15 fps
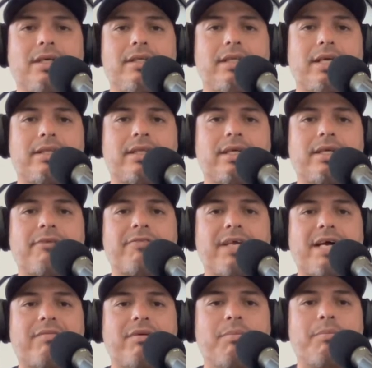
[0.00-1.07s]
that think if they
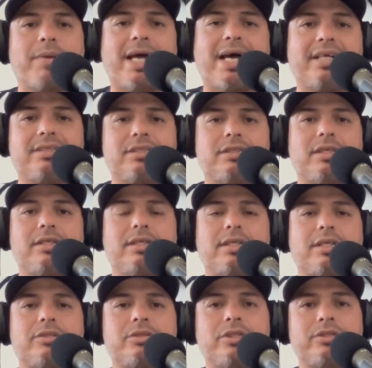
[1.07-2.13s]
have a badge, they think they
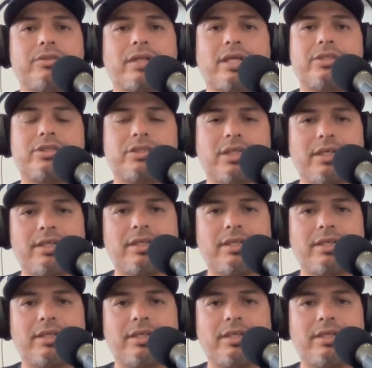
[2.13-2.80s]
can treat you like shit.